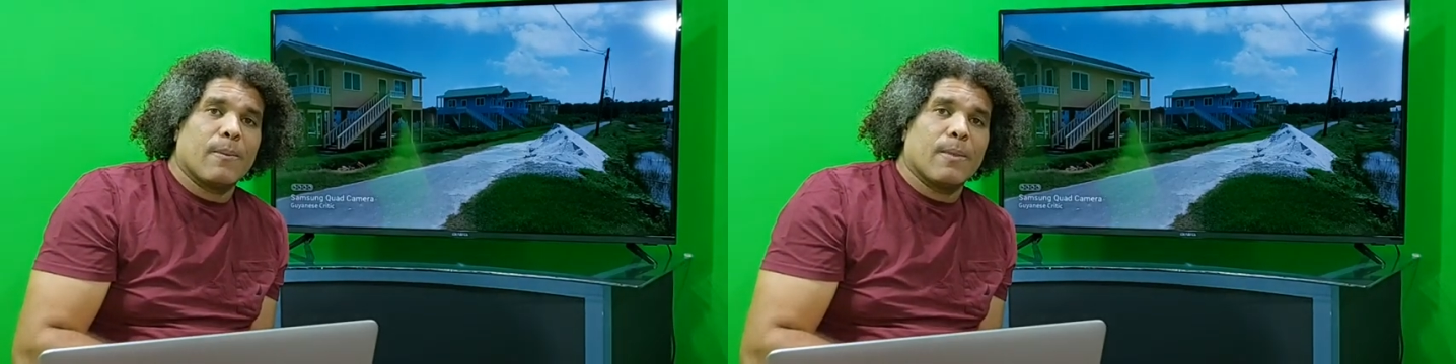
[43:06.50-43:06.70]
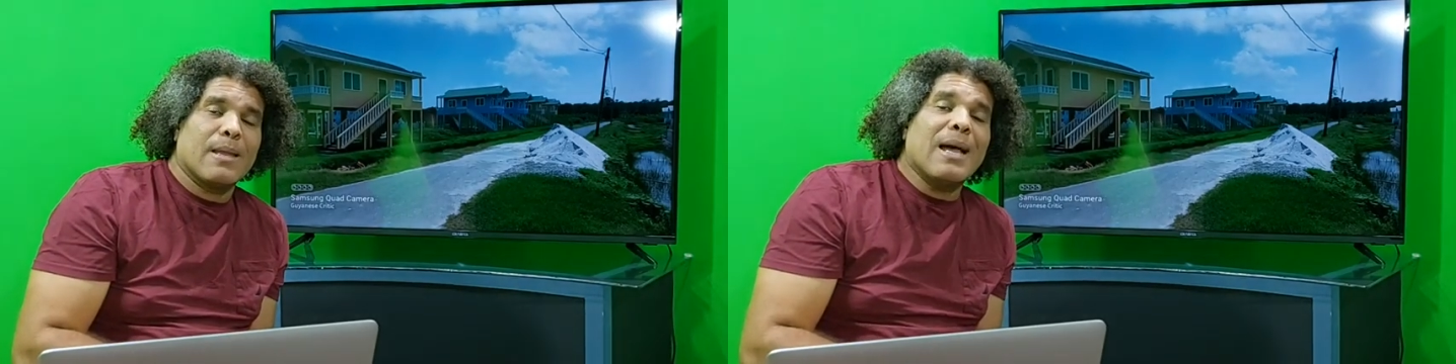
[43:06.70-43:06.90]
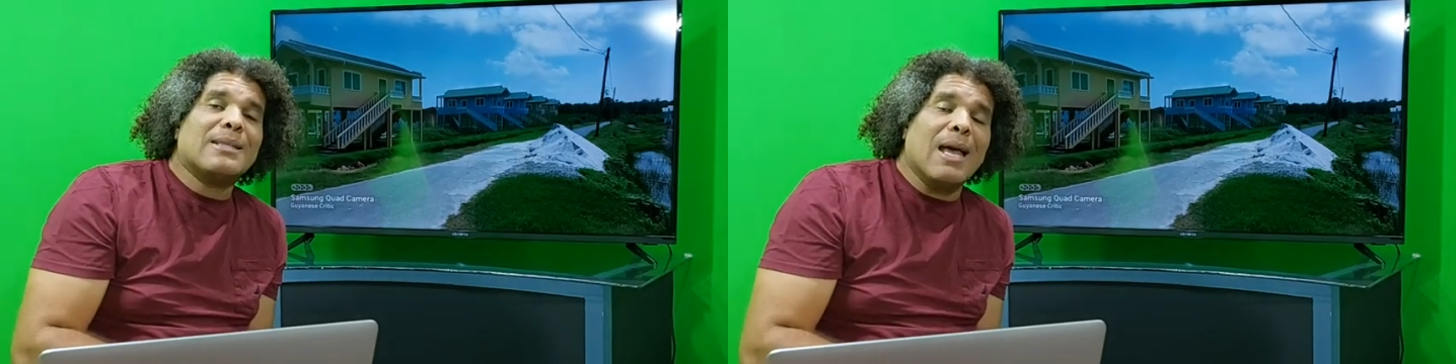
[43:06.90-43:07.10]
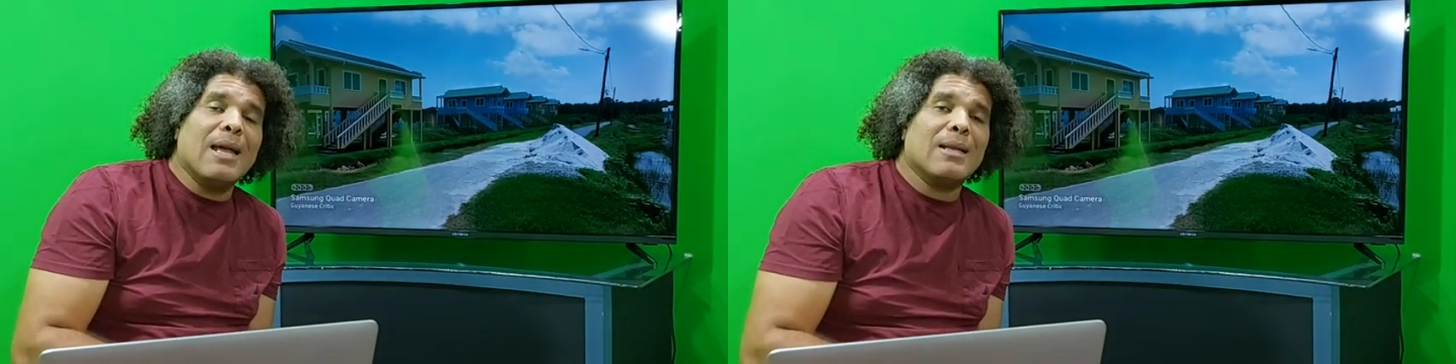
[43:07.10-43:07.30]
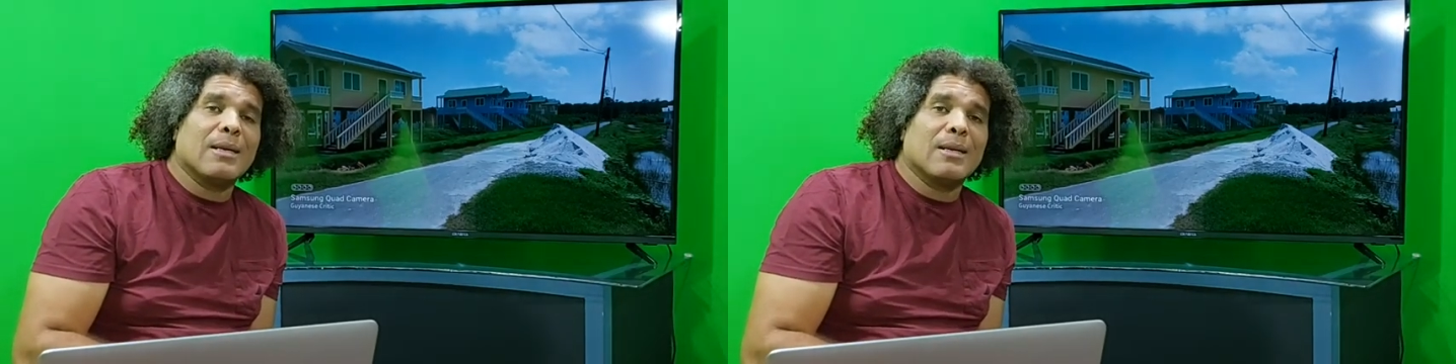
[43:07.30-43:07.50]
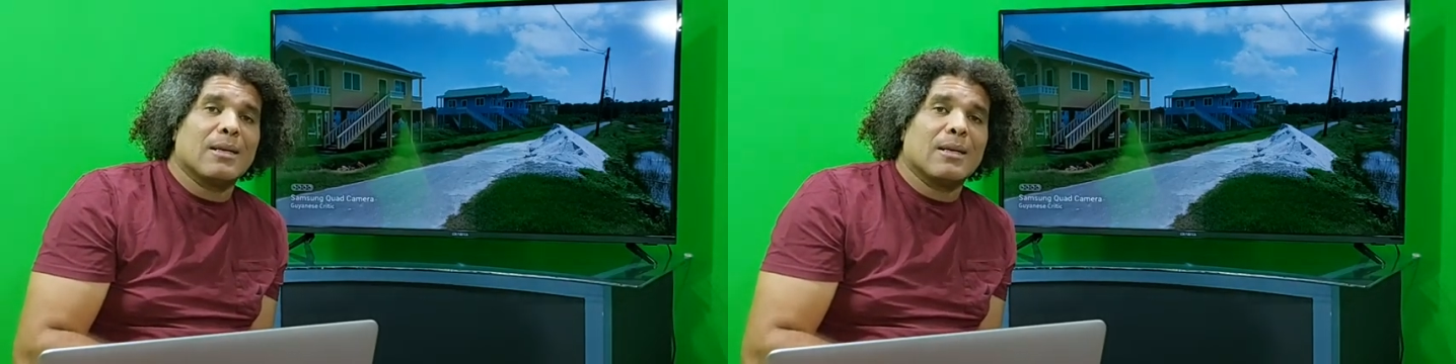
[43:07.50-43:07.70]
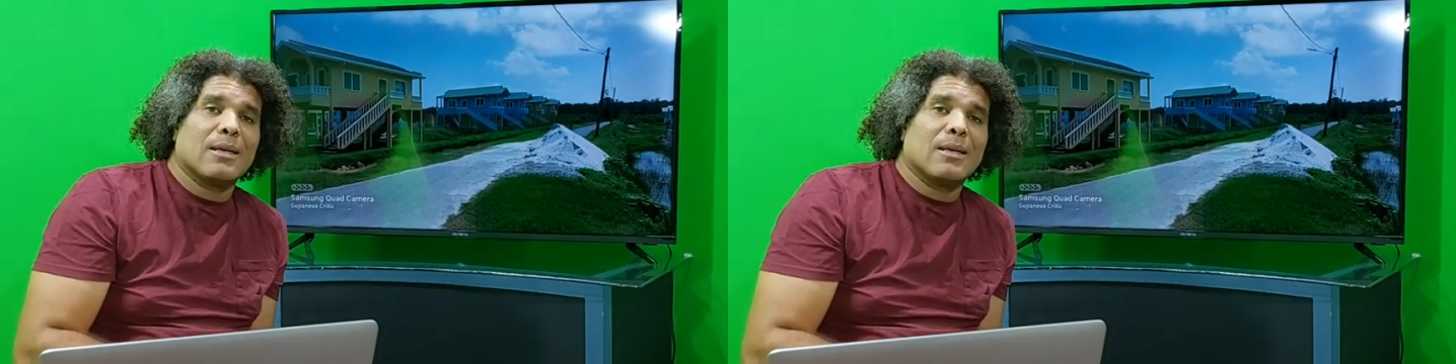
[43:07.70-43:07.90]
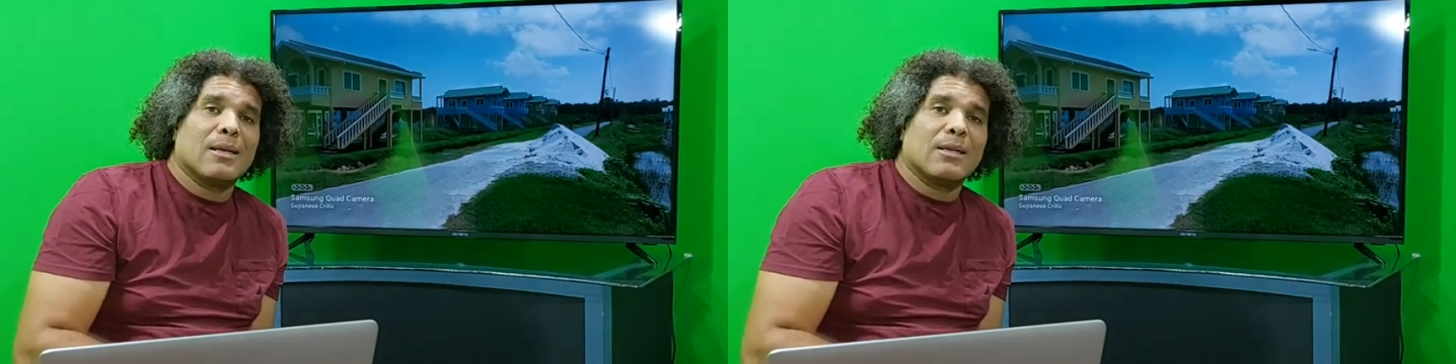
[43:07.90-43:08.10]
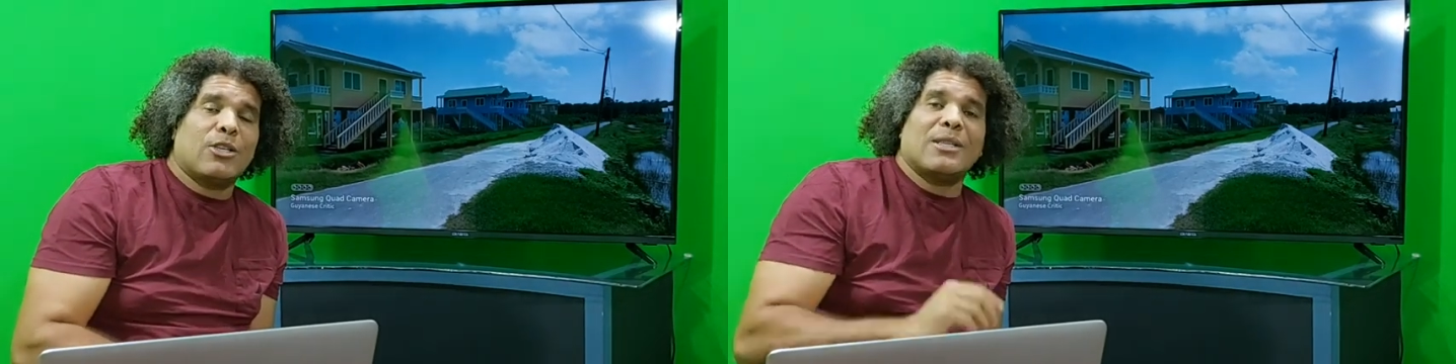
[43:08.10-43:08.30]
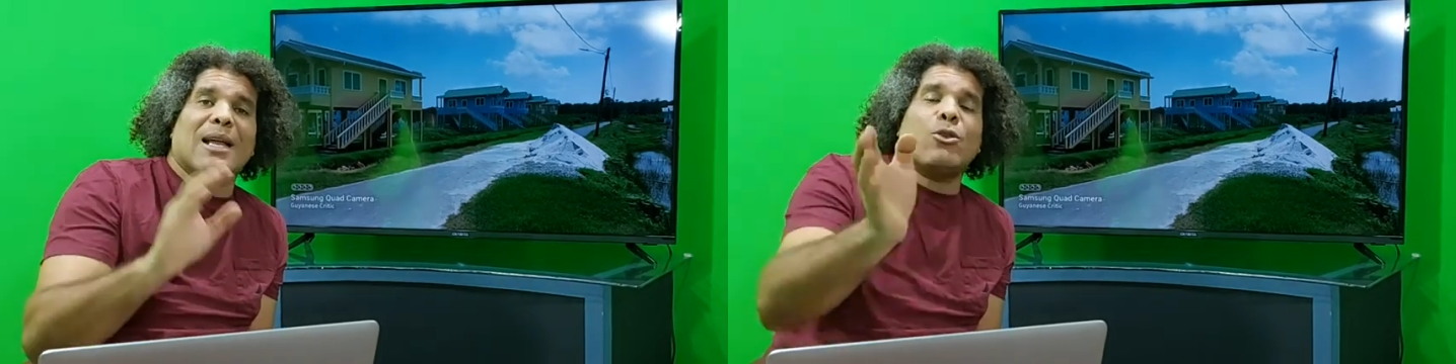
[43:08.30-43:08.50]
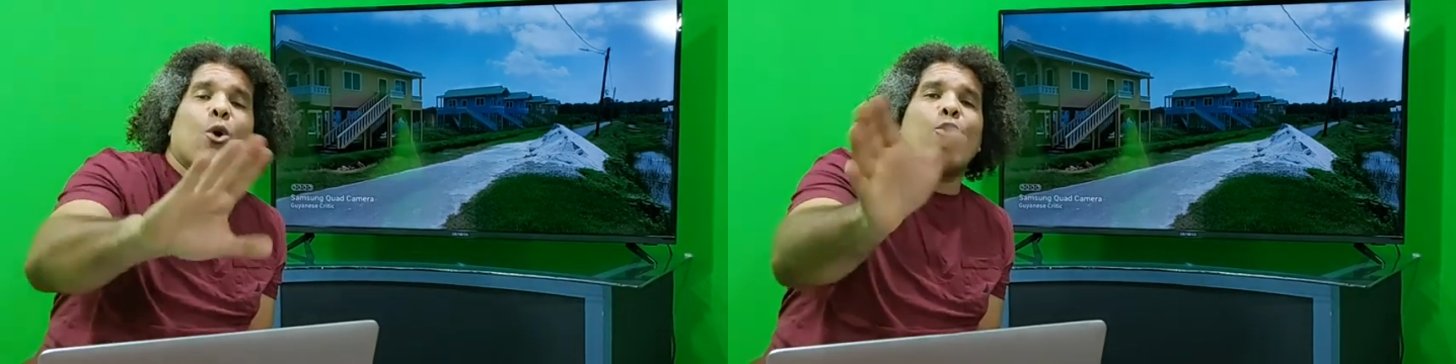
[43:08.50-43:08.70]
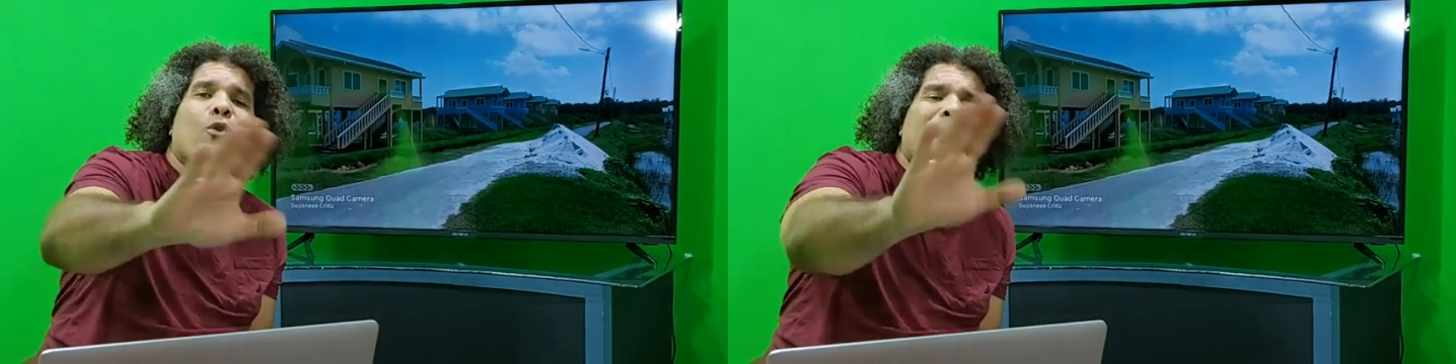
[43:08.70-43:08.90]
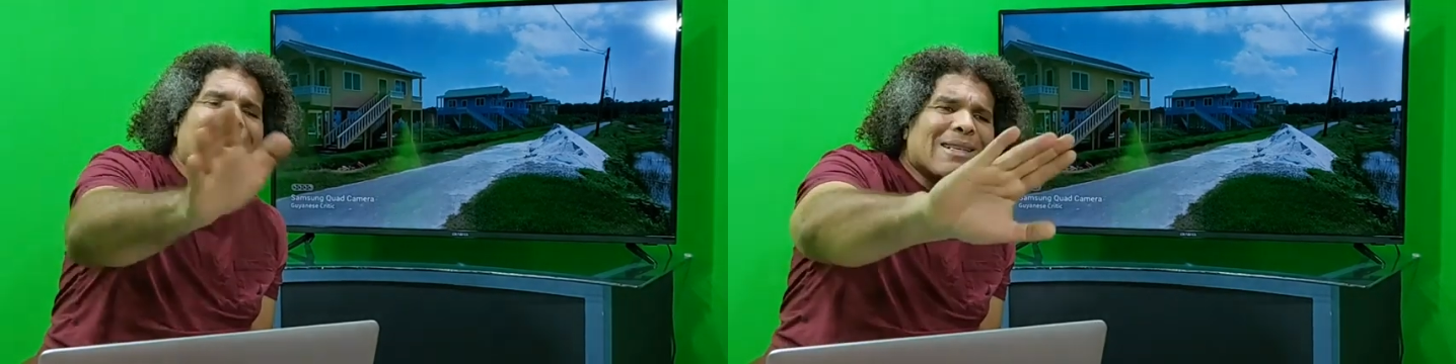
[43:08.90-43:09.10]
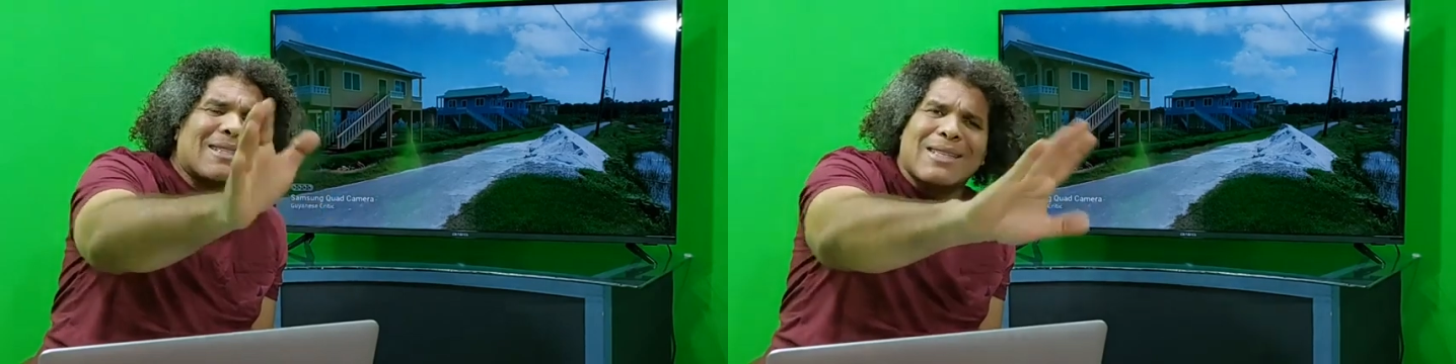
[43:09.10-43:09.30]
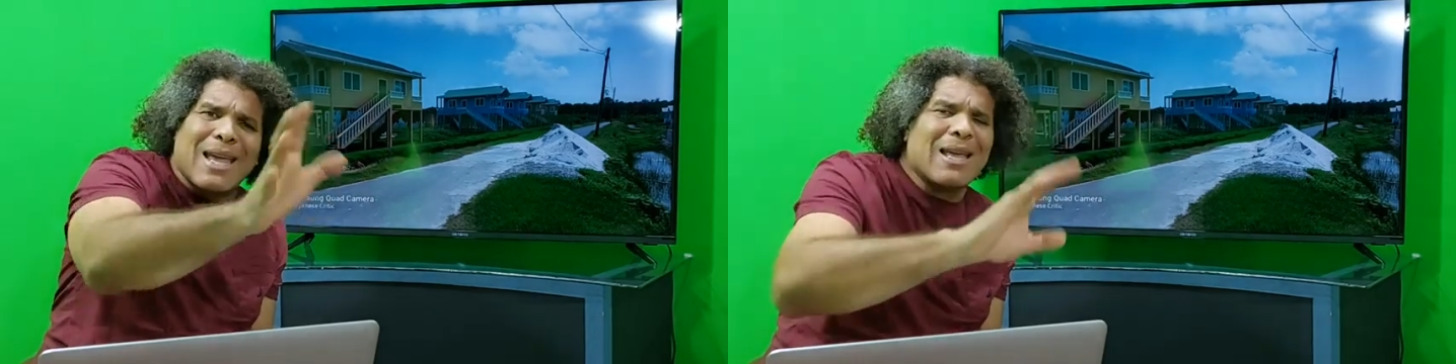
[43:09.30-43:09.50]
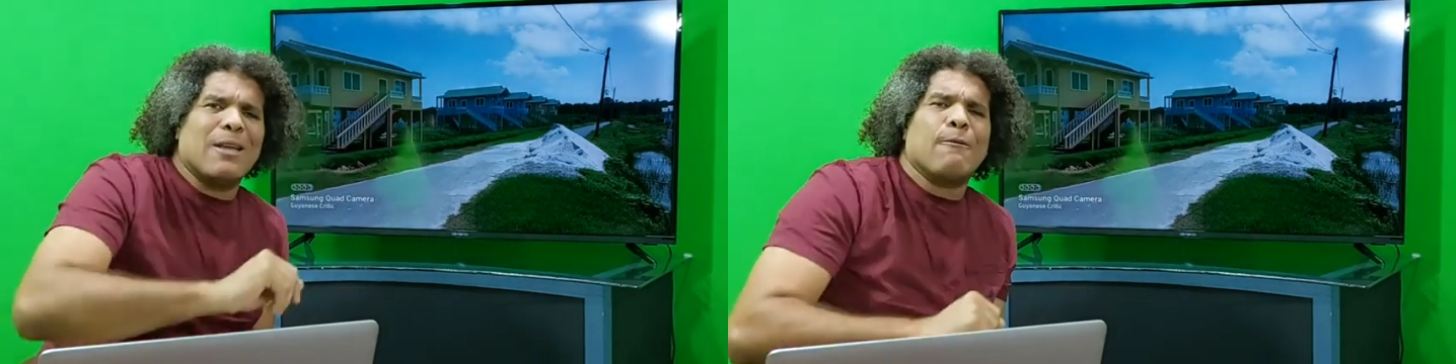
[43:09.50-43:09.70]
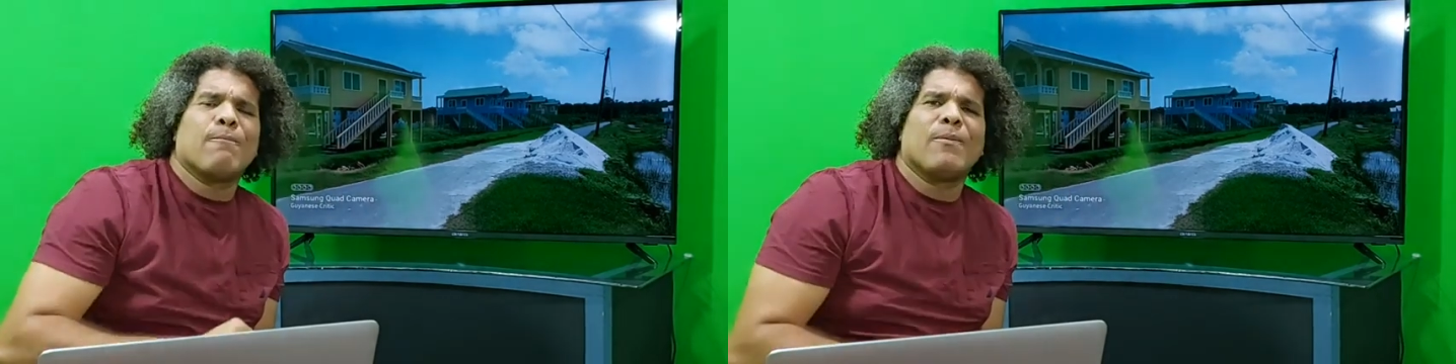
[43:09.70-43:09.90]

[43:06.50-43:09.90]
You understand? So it's not no race thing.